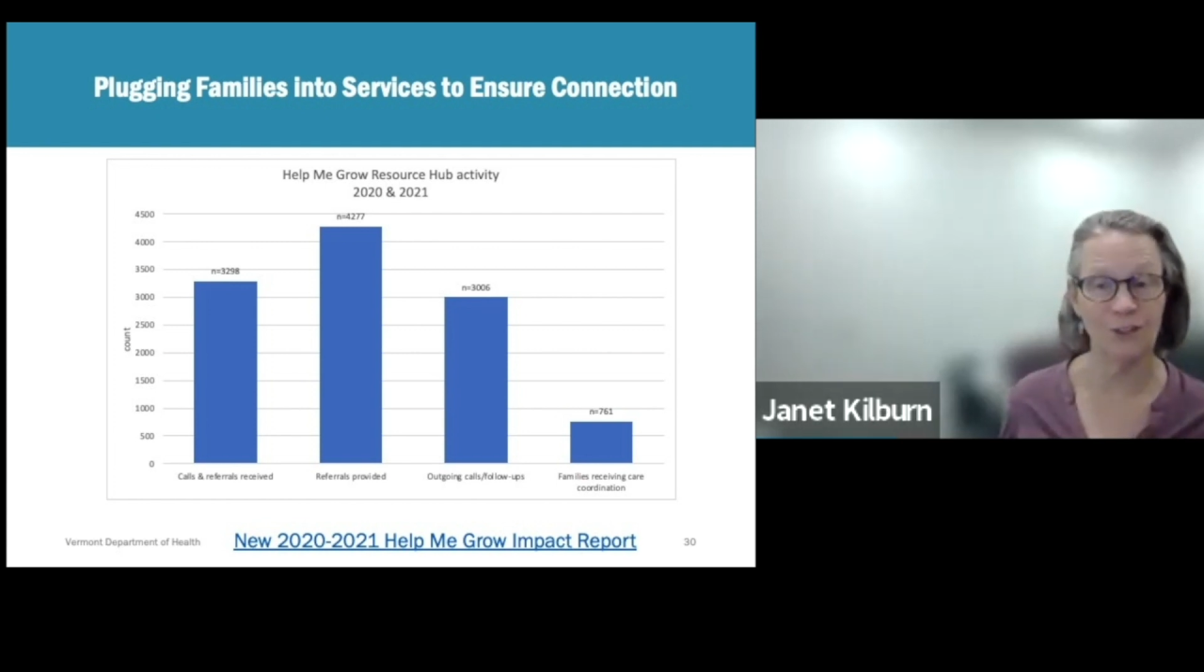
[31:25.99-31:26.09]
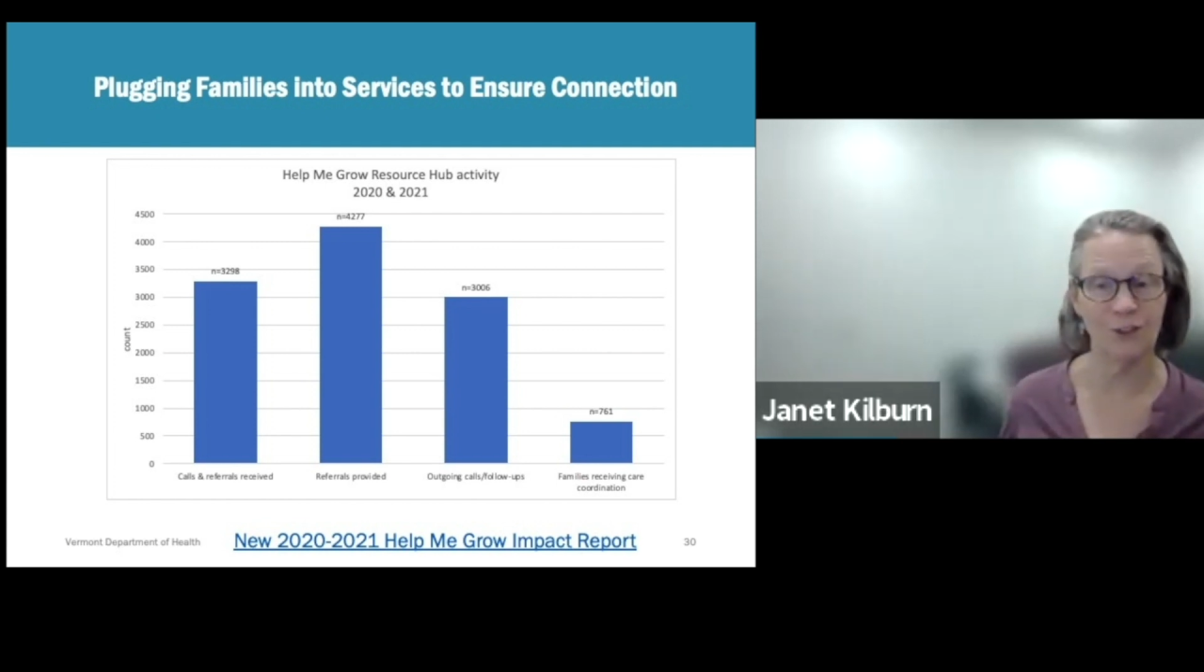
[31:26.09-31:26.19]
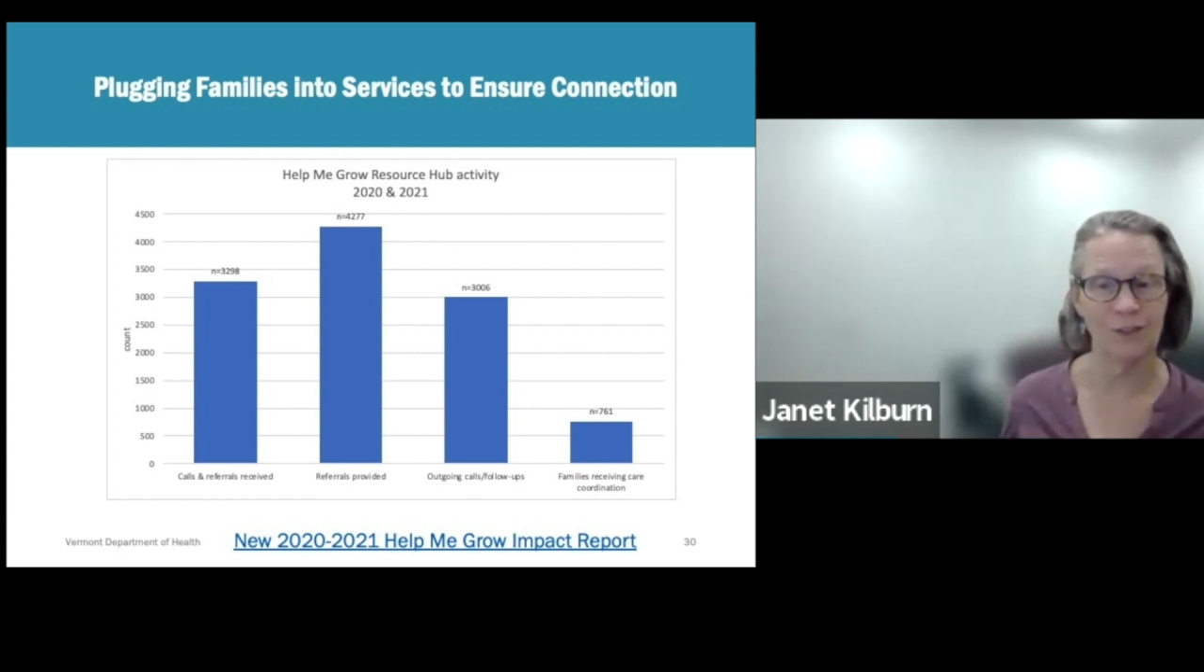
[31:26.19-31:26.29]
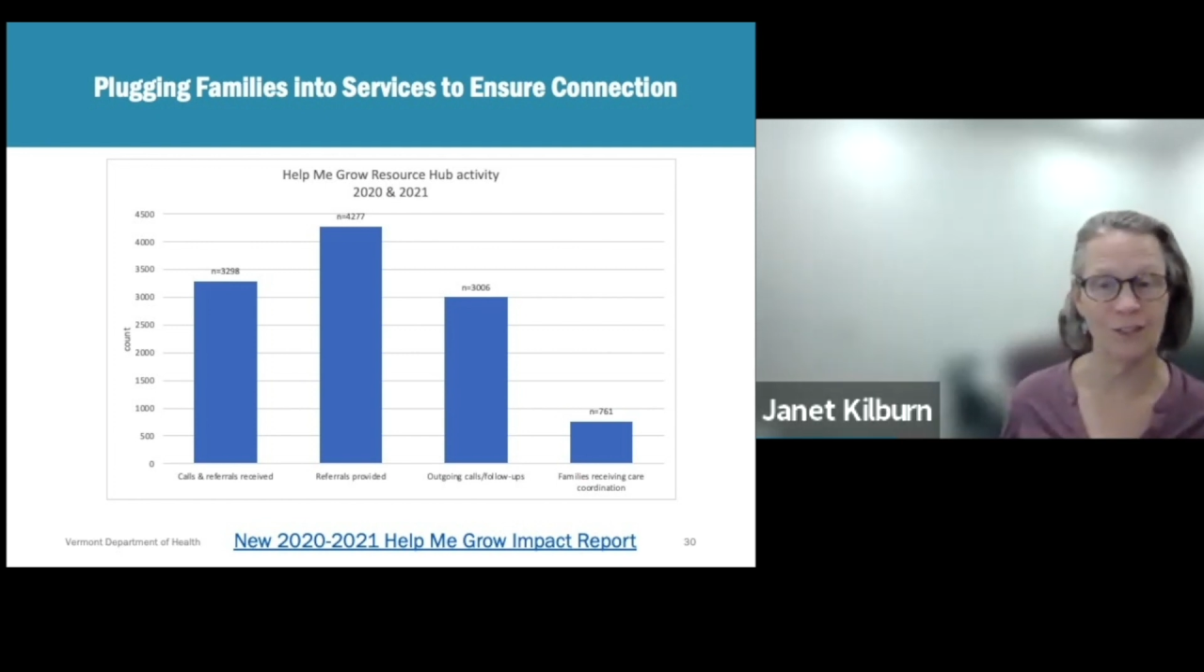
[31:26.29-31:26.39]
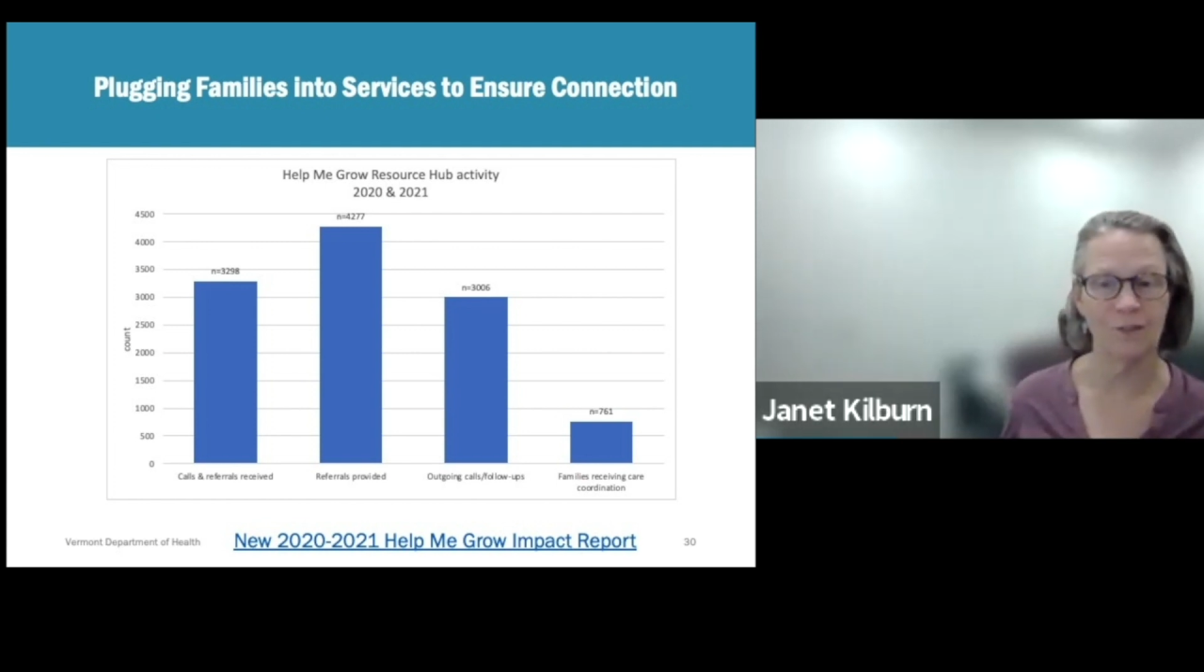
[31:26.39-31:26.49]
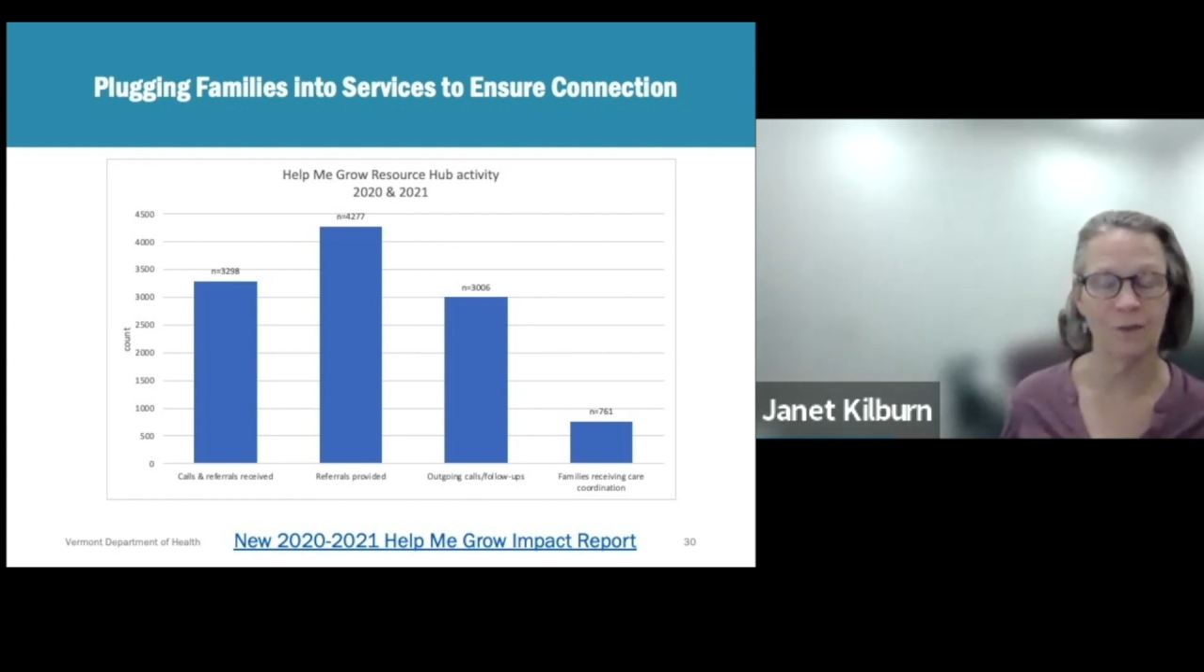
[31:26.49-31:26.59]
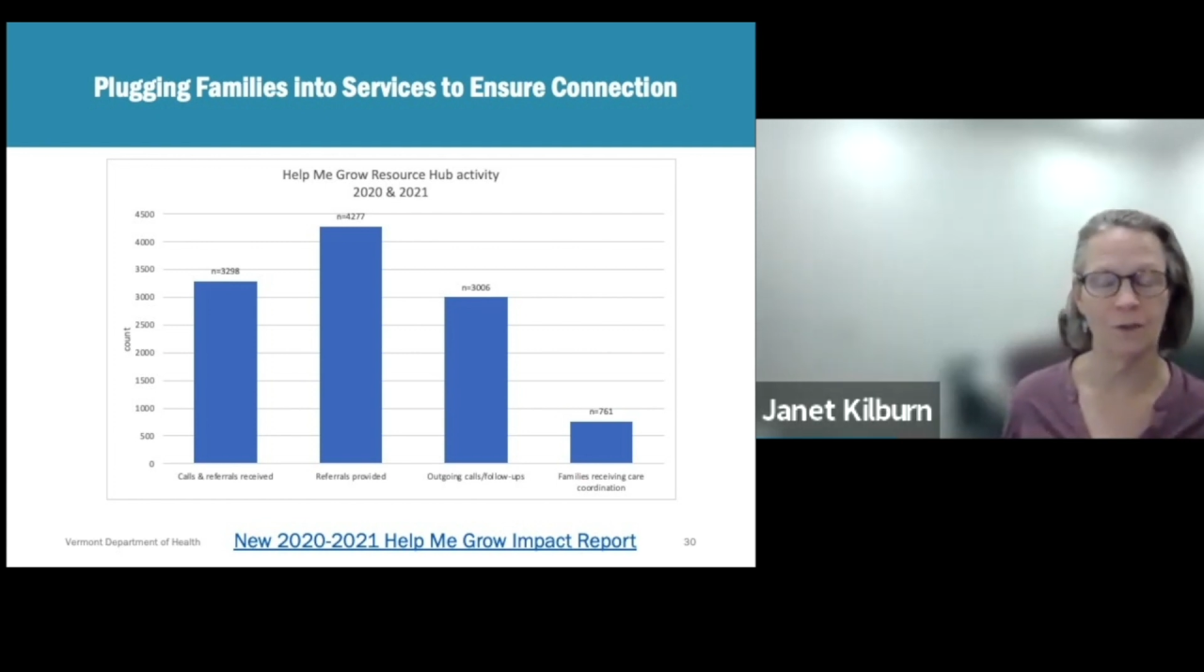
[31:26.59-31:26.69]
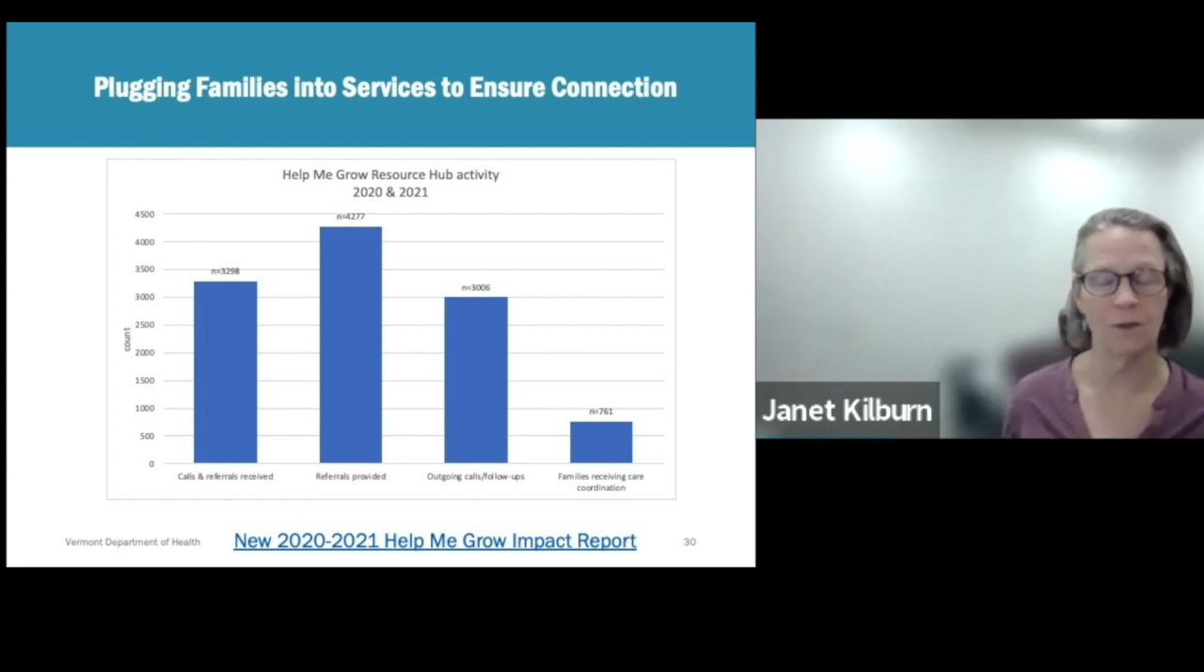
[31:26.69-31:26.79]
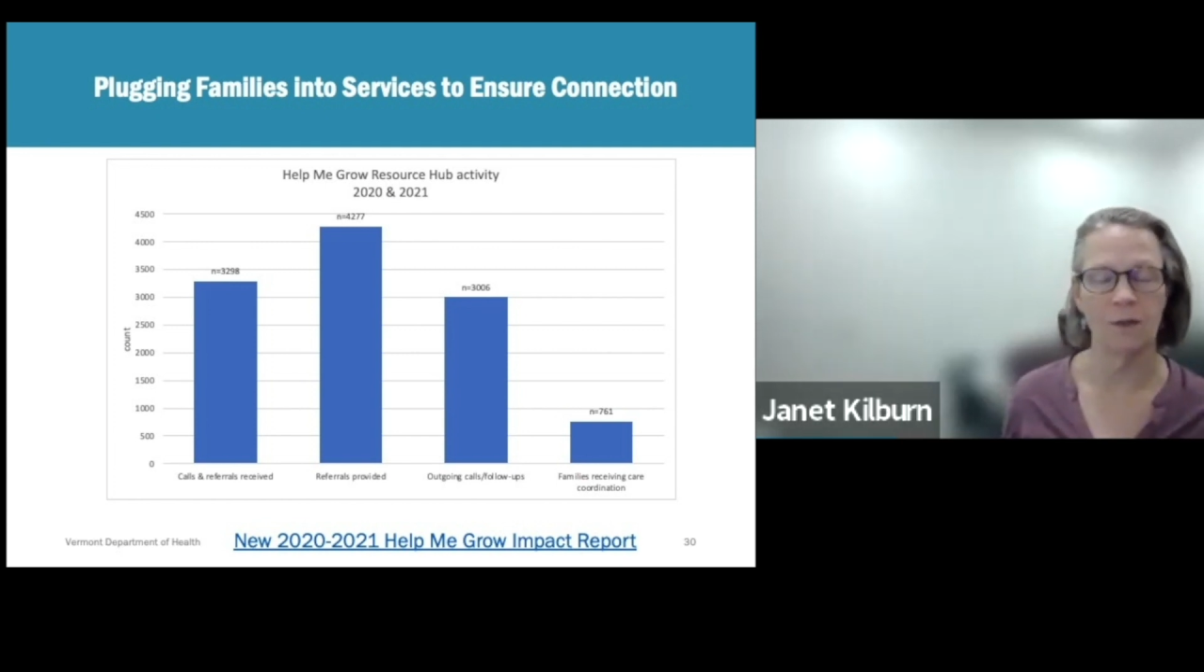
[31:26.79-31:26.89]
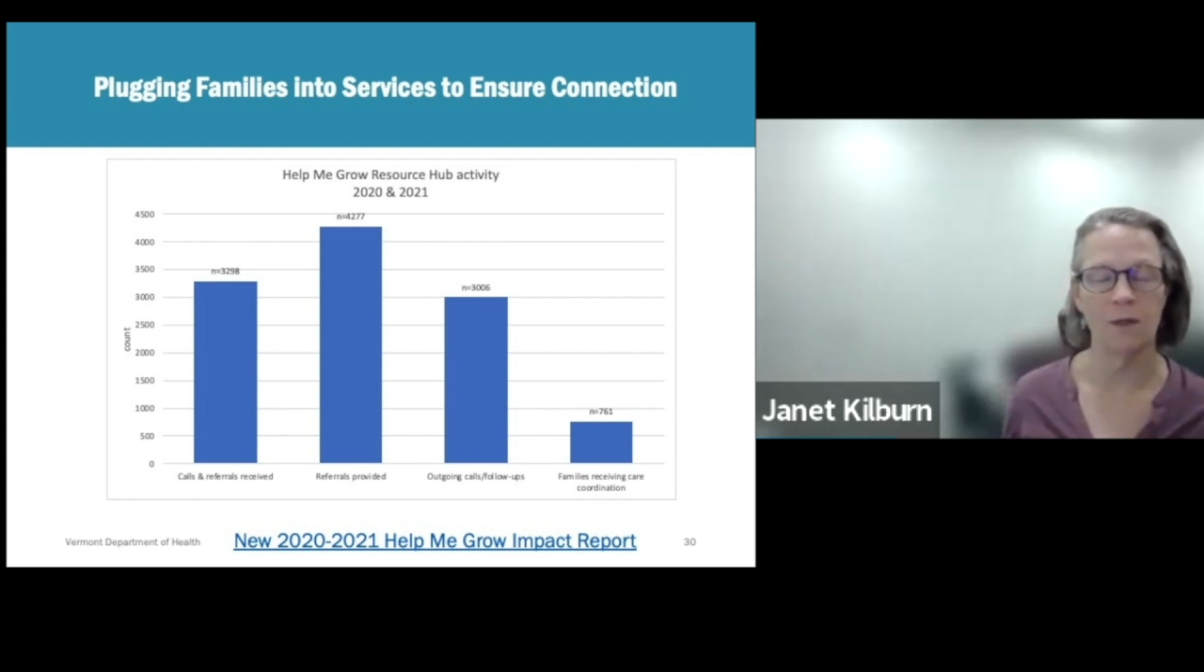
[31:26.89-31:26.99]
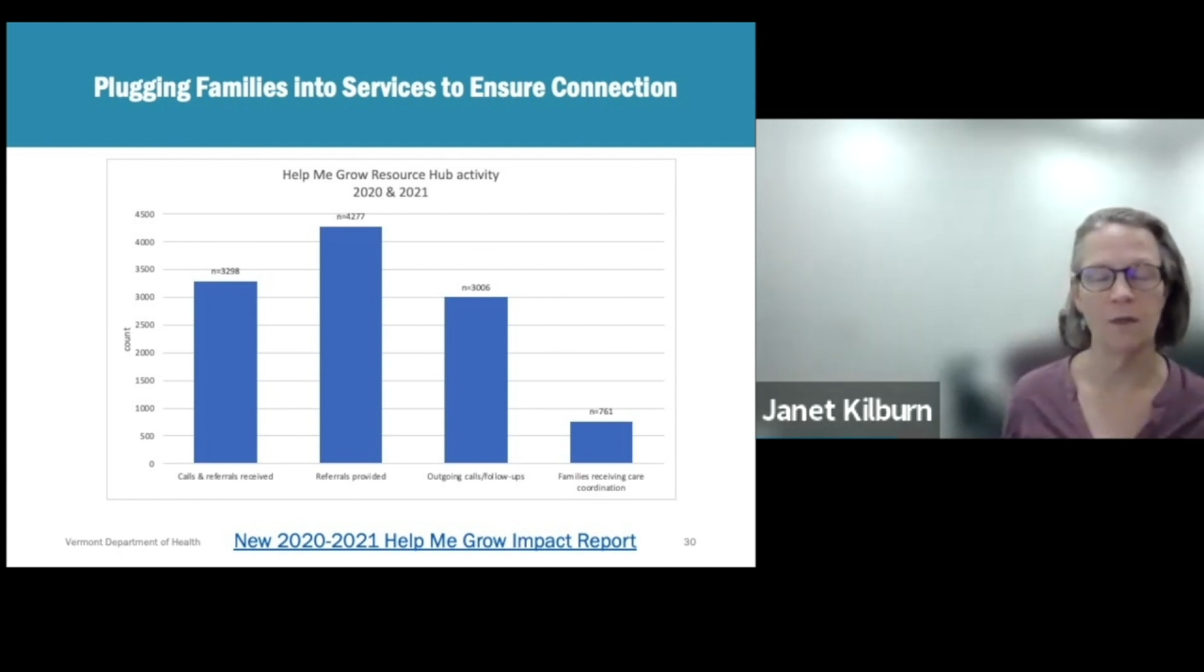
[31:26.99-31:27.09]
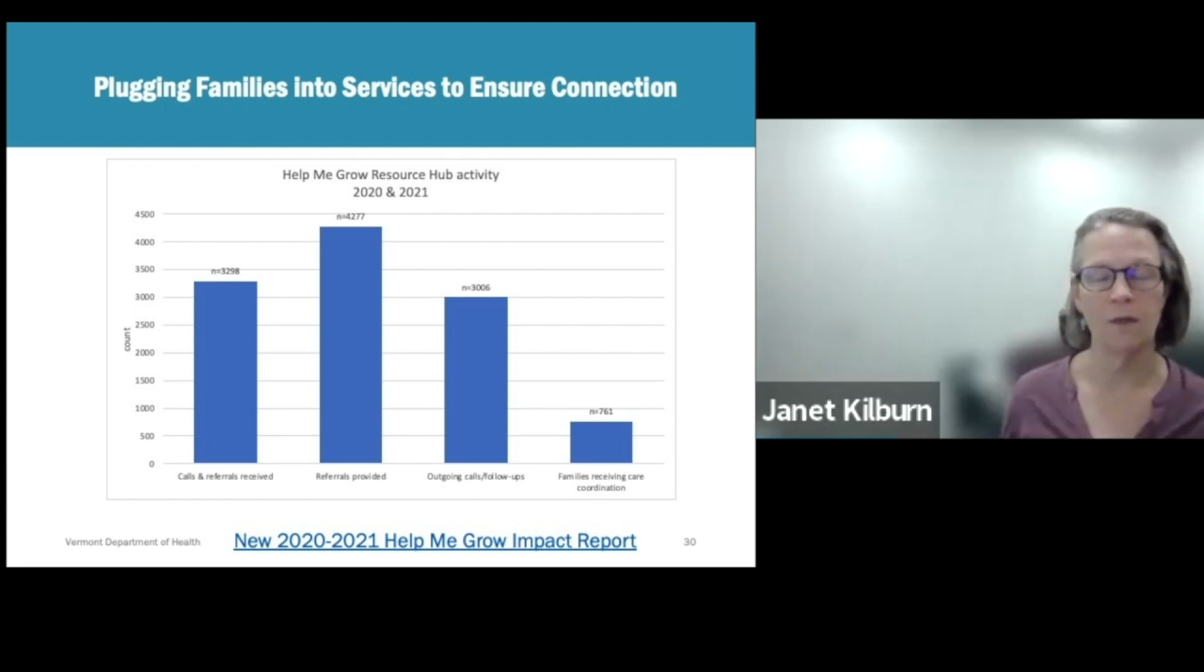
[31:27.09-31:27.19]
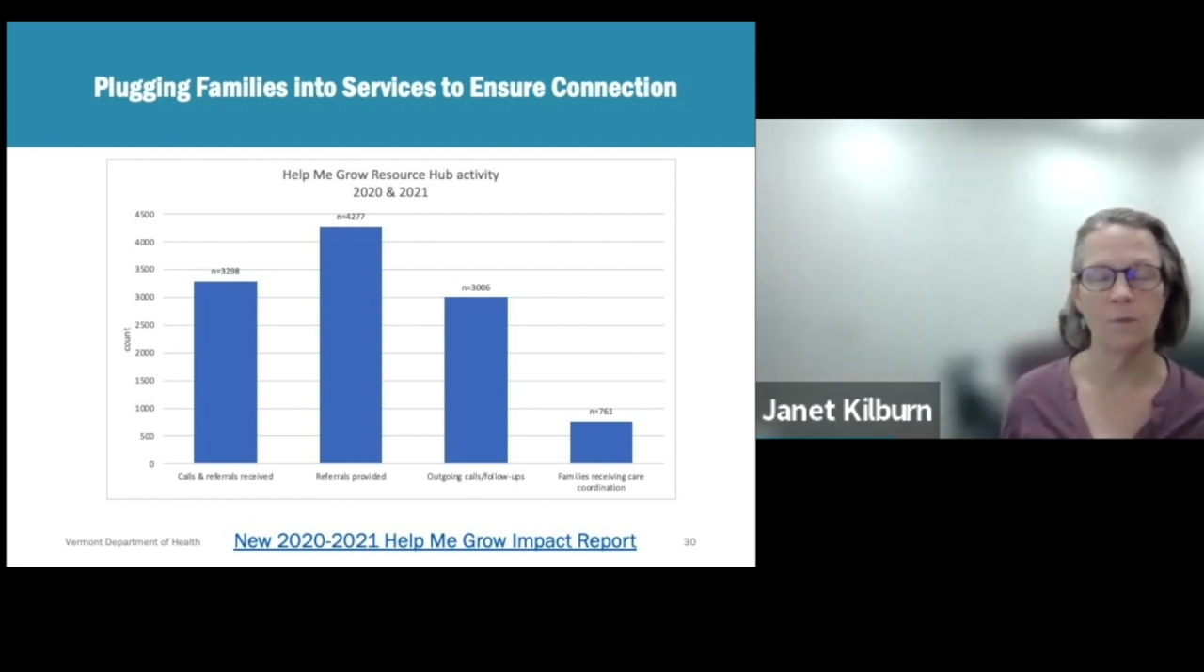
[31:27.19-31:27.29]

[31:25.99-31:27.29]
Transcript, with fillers: service for the